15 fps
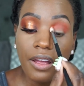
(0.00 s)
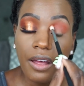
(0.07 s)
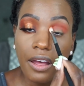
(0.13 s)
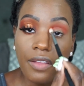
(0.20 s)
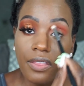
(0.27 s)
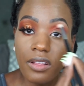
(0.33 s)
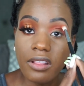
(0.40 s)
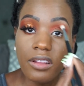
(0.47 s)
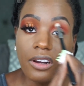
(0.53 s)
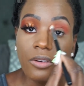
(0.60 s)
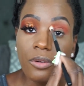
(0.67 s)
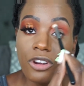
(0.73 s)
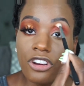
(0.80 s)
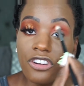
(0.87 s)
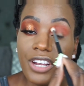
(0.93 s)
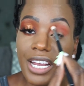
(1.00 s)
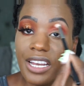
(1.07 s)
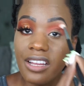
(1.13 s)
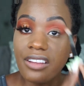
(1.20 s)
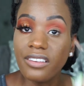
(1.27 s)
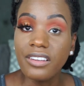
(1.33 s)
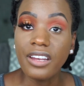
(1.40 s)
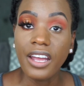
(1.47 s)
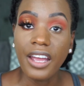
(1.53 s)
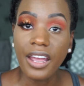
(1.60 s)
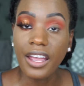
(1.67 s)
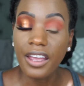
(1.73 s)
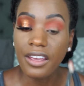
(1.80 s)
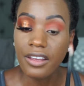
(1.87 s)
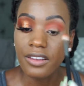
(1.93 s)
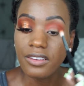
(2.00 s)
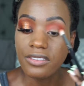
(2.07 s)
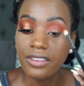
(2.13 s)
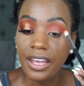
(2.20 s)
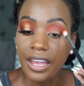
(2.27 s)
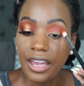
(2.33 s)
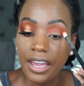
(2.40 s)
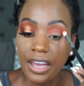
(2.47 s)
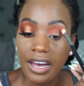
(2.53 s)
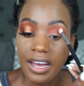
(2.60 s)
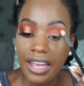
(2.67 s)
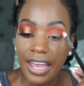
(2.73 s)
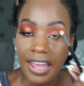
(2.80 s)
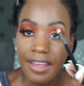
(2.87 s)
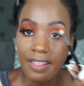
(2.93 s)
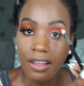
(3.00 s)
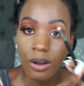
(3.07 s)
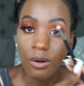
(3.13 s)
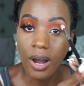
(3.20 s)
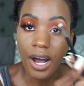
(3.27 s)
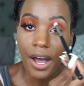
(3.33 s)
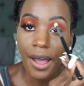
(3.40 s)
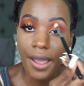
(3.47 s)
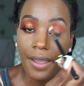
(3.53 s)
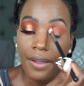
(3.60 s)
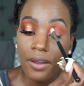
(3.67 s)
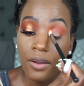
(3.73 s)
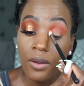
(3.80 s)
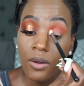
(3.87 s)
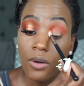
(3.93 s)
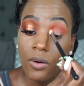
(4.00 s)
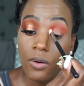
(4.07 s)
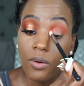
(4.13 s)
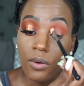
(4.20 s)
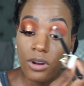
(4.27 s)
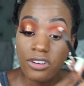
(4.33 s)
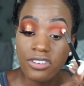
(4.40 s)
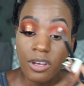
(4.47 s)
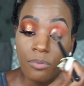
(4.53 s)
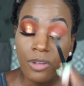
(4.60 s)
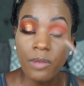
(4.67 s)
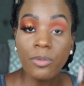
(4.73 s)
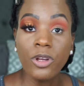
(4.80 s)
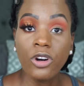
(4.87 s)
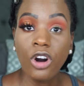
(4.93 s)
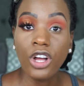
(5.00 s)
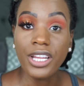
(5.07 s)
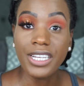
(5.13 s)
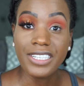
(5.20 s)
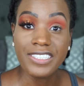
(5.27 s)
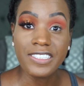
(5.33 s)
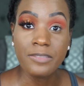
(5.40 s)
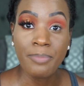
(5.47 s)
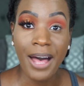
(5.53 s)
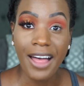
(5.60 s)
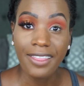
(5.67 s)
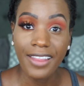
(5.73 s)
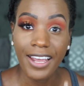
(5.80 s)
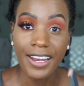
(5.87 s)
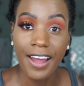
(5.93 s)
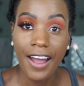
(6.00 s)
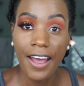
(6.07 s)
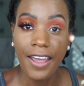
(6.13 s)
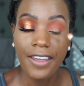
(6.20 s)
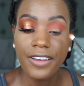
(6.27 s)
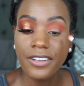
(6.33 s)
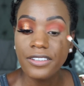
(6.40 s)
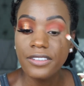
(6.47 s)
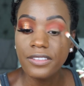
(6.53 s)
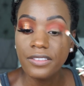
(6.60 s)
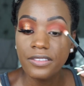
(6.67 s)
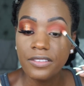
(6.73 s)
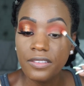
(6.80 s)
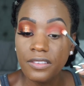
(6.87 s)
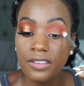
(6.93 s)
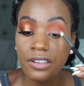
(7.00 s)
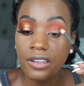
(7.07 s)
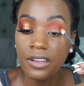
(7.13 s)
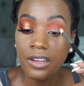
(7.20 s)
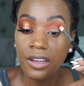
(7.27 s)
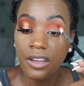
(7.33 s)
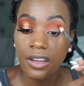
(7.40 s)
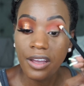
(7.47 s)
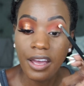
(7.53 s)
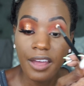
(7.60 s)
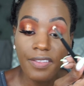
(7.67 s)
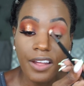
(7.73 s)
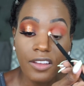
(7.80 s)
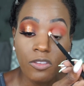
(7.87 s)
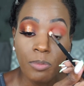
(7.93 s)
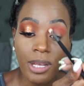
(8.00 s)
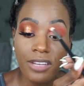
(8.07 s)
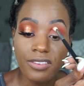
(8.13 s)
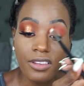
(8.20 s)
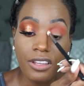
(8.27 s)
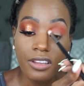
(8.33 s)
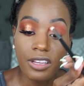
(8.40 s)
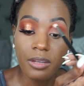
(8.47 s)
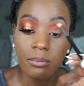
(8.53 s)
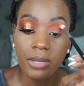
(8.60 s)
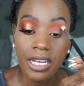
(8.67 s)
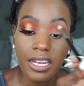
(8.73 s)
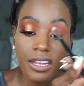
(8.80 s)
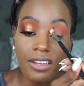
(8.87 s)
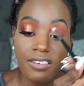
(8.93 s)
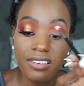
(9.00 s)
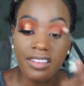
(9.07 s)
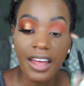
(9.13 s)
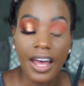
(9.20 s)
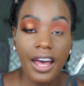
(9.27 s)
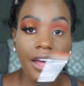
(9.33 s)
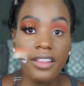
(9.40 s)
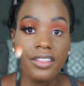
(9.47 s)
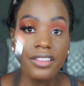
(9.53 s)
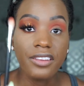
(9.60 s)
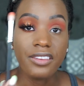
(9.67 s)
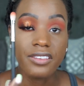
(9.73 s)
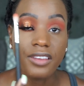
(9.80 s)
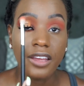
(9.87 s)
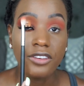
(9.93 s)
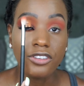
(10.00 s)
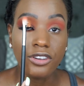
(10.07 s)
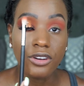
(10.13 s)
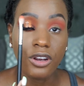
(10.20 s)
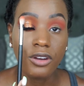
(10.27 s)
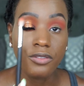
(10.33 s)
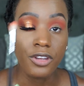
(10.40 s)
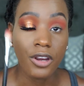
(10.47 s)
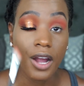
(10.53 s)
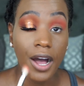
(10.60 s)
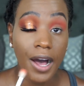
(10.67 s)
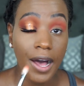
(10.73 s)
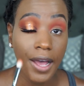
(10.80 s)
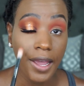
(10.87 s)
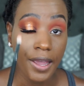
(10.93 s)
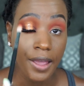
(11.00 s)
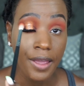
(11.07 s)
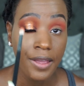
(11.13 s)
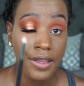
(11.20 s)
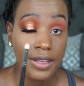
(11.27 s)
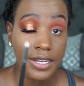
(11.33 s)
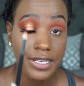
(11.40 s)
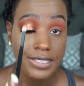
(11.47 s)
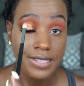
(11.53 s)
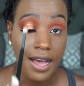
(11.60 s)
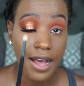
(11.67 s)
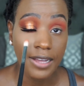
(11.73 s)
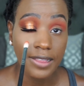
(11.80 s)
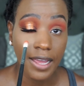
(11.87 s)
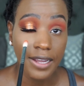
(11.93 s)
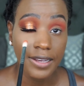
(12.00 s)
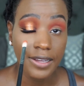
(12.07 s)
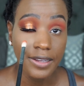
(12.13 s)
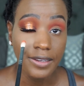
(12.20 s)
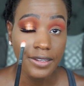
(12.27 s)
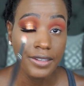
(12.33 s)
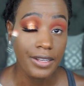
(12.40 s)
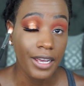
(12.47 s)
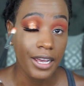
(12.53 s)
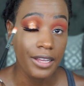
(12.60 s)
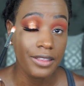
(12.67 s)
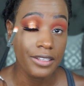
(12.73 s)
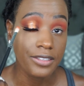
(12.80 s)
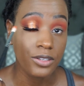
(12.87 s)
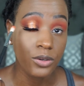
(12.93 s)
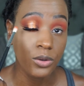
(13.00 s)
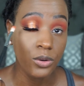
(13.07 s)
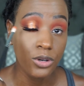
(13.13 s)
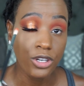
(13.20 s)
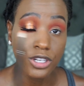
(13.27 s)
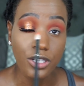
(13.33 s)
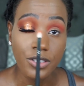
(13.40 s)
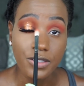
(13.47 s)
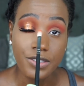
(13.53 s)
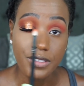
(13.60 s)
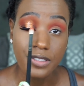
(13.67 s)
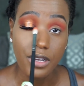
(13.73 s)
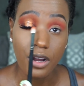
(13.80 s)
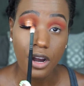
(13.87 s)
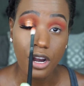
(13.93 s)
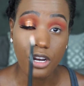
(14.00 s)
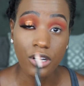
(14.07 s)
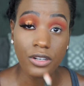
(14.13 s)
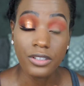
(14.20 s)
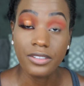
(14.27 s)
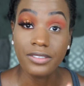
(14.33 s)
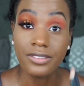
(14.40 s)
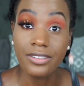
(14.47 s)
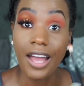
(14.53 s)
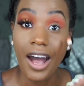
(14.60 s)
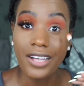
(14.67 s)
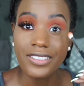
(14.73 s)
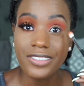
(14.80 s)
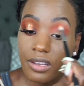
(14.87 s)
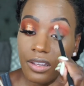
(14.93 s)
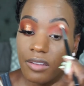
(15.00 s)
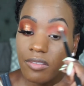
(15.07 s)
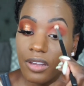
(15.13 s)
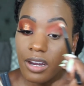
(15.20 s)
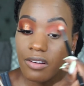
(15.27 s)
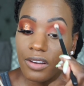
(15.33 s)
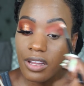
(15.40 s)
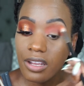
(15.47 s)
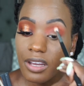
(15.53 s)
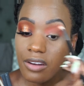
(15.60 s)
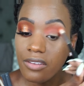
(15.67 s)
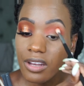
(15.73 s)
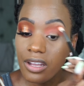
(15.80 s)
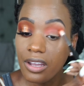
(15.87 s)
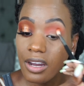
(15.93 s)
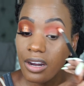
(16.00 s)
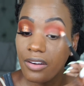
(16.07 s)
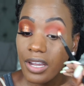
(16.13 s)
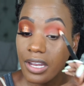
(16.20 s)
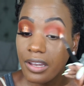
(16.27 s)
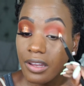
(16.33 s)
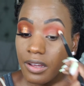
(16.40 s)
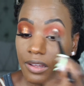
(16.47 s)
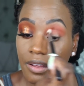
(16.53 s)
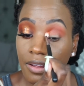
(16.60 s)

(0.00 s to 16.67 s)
And the look we're creating today is a halo eye, or some people call it a spotlight eye. And that basically means that the center of your eye is highlighted and the corners are not. Keep going and going and going.